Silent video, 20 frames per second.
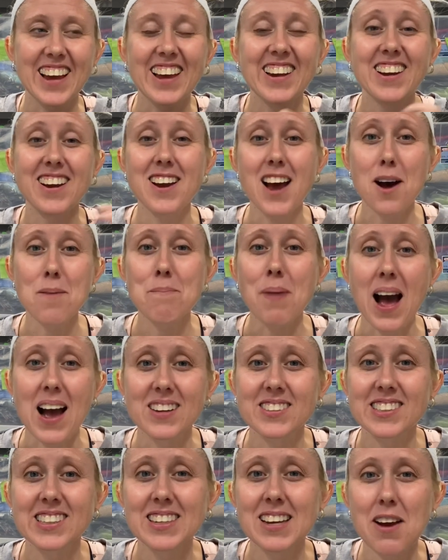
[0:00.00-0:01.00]
and an
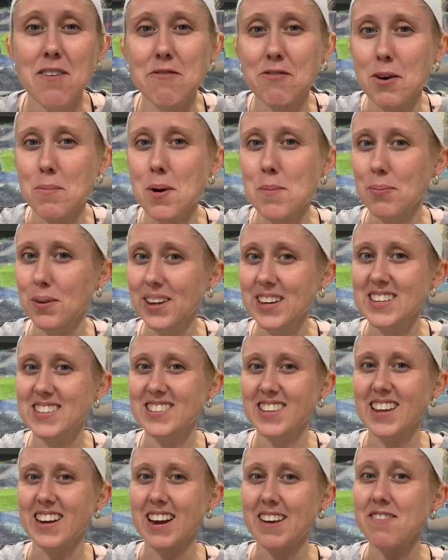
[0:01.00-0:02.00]
unboxing from a place
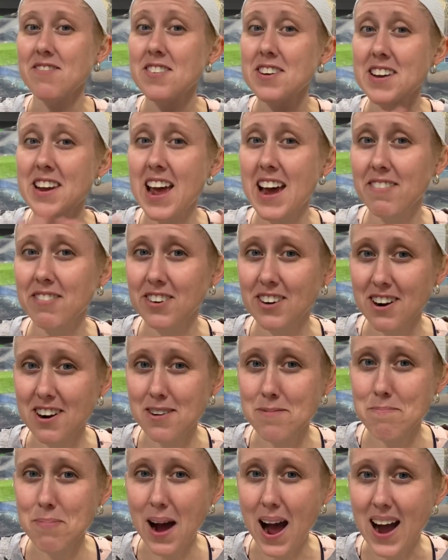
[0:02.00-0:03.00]
that I've never
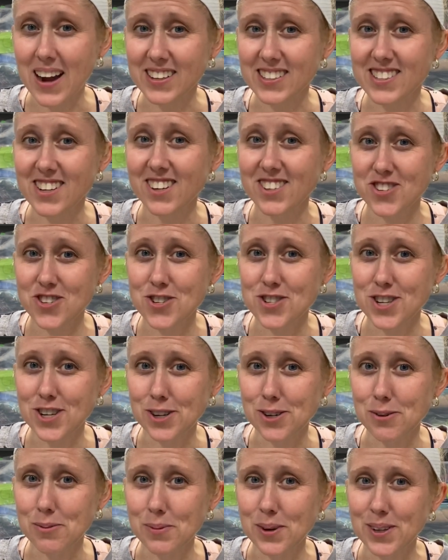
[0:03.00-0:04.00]
unboxed on
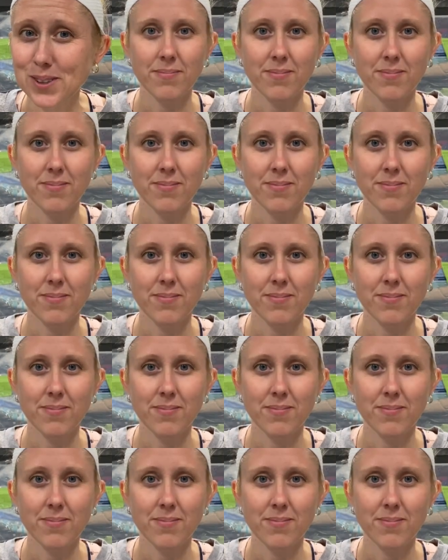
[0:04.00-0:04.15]
YouTube.